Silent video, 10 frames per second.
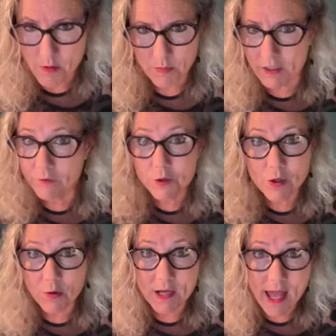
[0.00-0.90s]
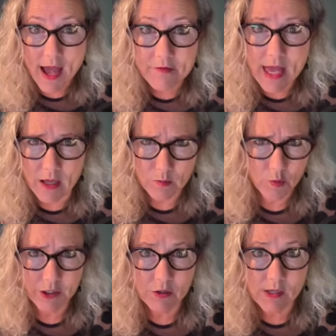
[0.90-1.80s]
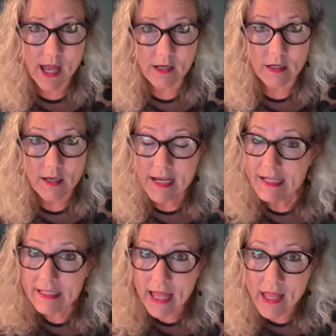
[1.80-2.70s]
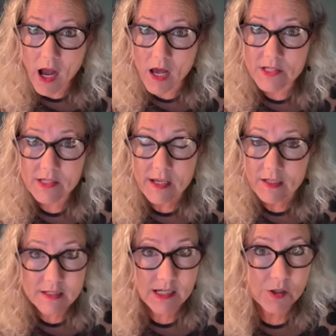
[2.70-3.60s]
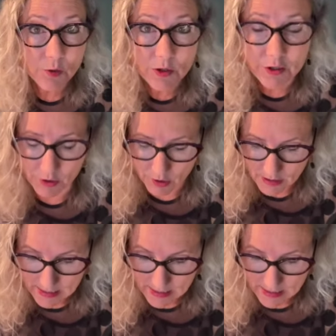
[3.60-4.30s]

But if you don't have that, what do you get? Chaos, disorder.